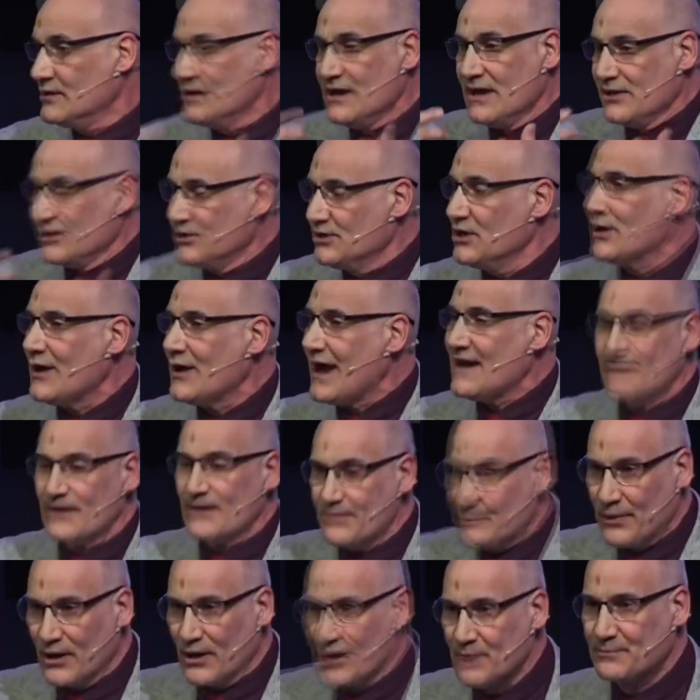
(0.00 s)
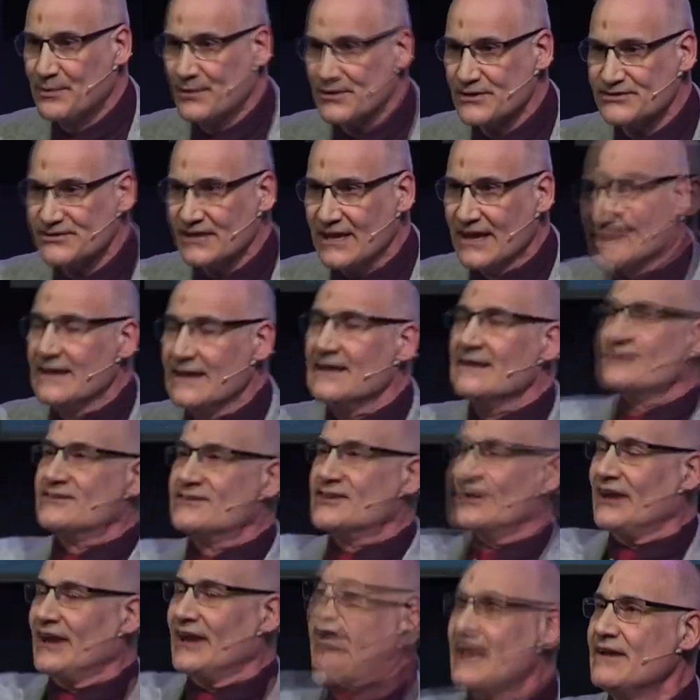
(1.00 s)
you have a purpose to
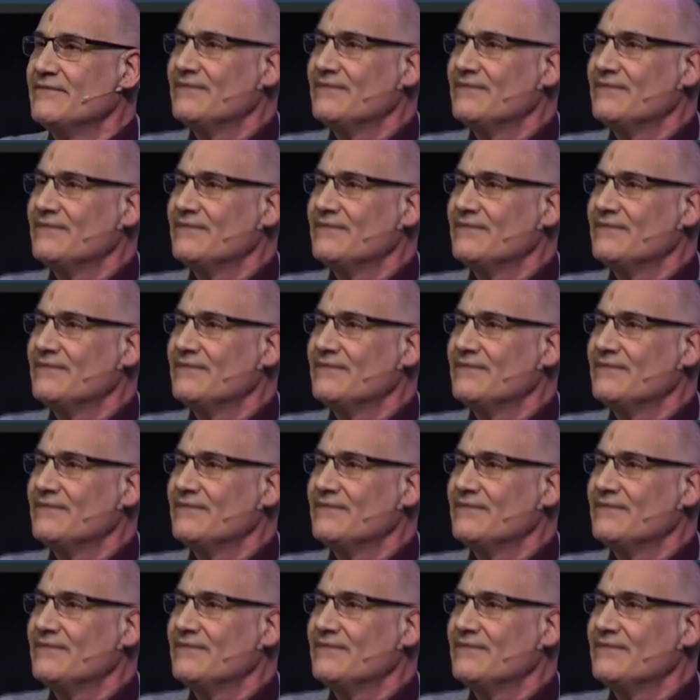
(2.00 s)
live